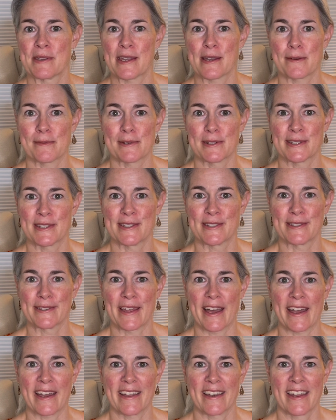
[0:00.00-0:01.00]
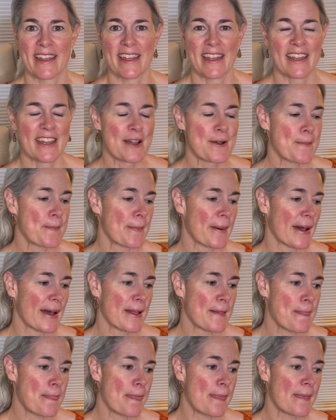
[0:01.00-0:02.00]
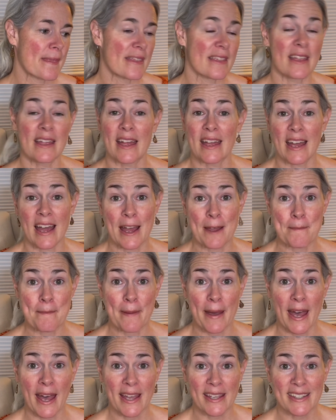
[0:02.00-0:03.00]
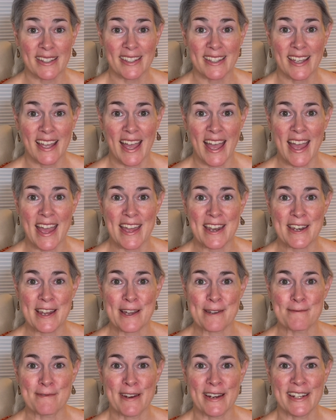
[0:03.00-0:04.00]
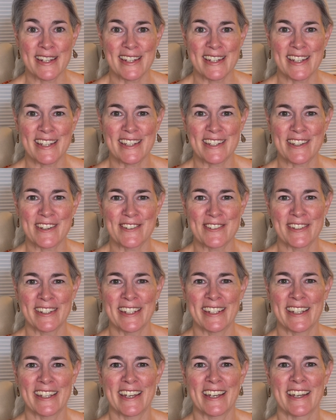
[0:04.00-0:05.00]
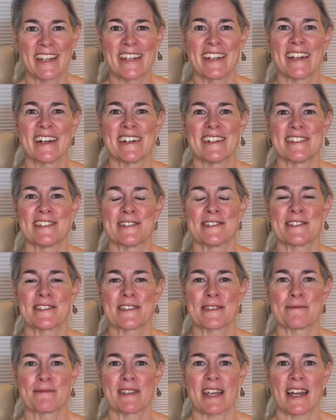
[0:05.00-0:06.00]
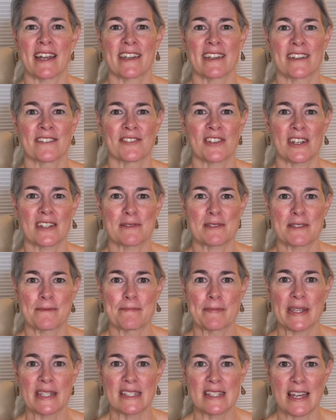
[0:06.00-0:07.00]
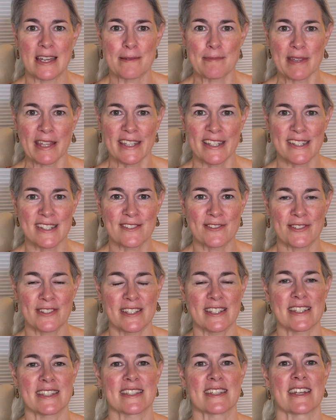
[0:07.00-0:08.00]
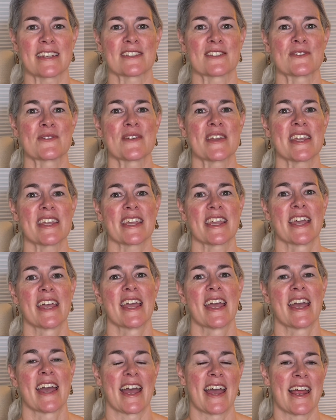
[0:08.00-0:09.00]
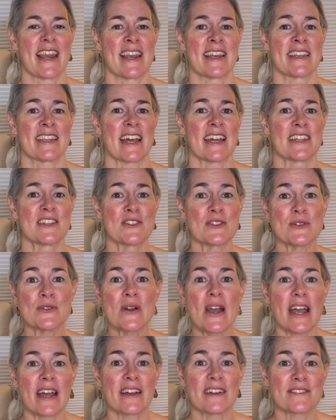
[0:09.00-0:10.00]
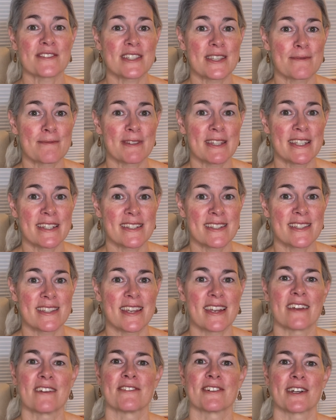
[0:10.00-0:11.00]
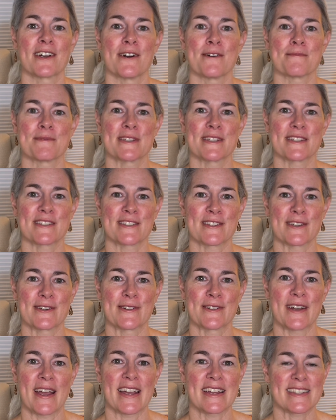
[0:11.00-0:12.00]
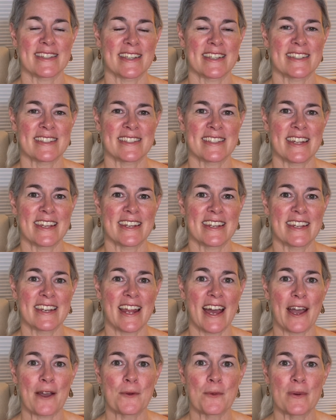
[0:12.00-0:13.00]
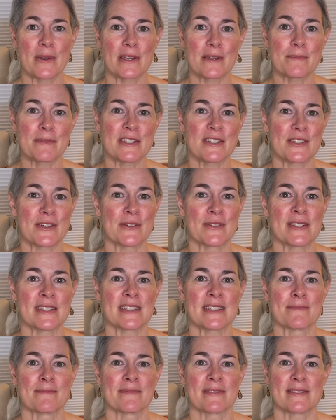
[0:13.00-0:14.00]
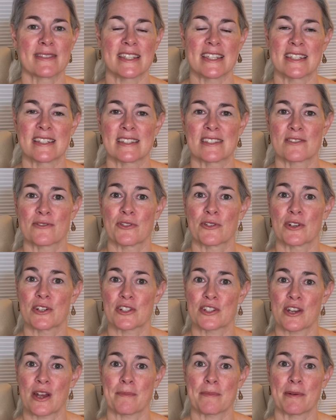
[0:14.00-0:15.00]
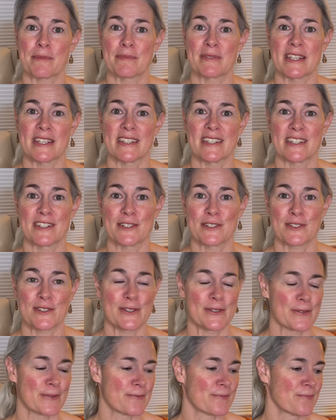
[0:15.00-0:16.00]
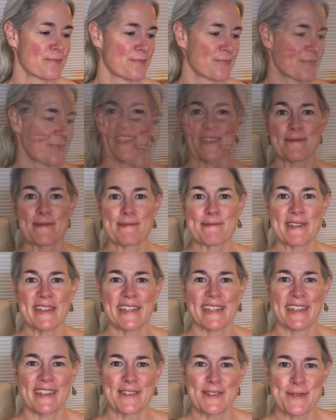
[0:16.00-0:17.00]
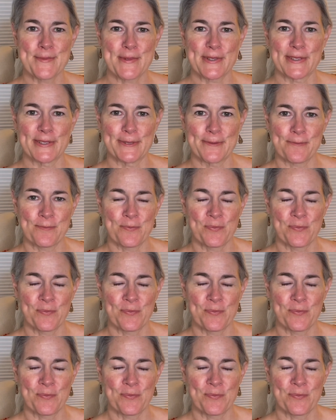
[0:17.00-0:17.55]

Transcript: able to do that. But I'm back and I'm ready to get going again on some dyeing. I've got some big dye plans for this next week. And I do have some things that I've accomplished, so as I stated, I will be showing some things for a shop update here soon. Keeping me accountable.